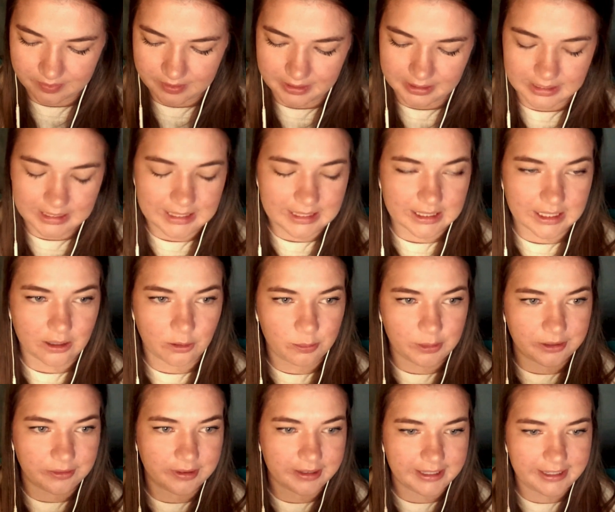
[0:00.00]
I think that'll
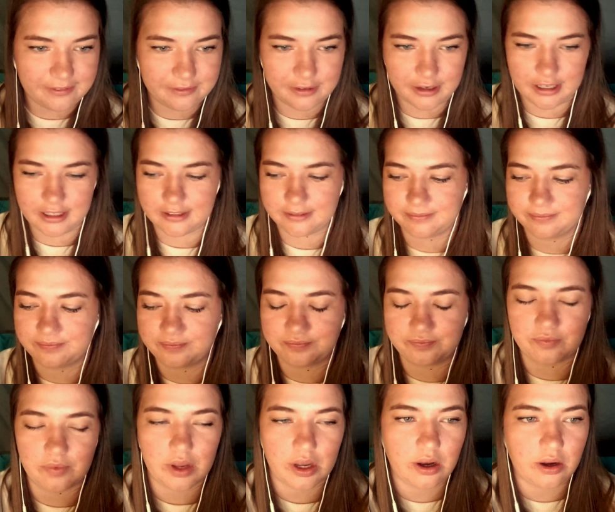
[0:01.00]
be really fun.
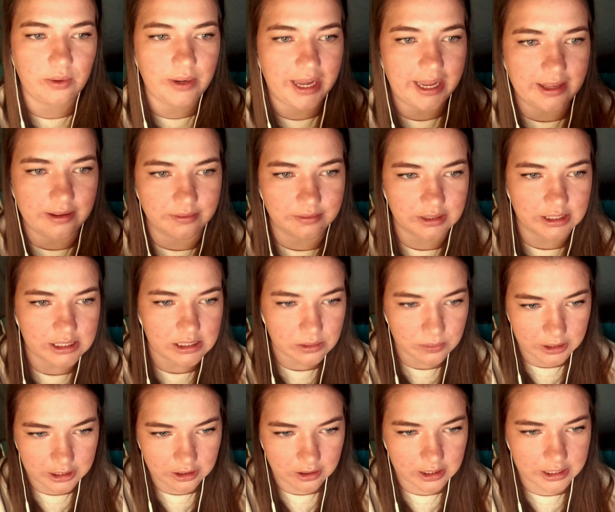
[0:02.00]
Okay, let's
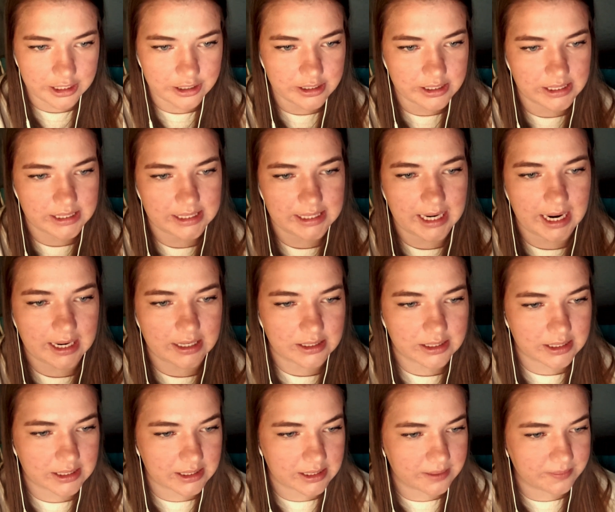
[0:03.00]
work on your
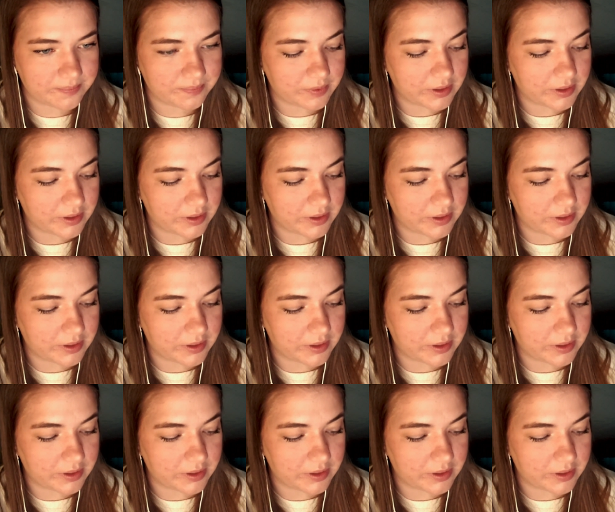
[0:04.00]
stats.